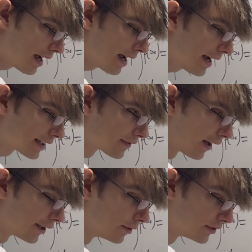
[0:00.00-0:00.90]
x
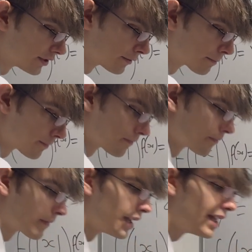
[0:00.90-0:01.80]
values.
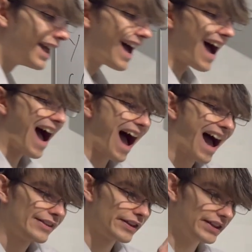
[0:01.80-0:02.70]

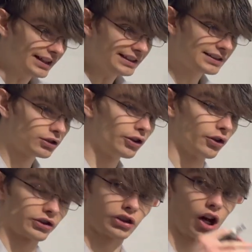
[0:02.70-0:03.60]
And this
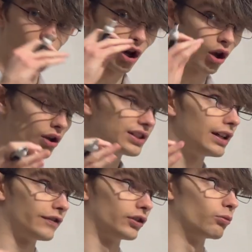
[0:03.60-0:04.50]
looks a lot
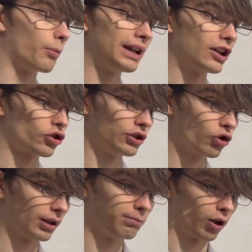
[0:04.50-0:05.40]
different when we actually
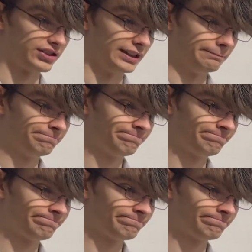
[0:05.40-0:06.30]
try and plot it.
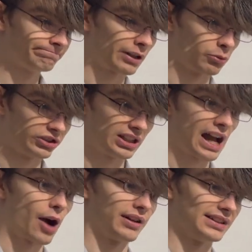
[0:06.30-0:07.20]
And we'll see
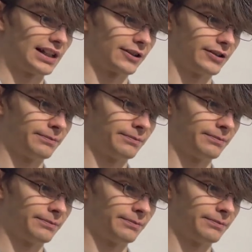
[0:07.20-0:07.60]
how in a second.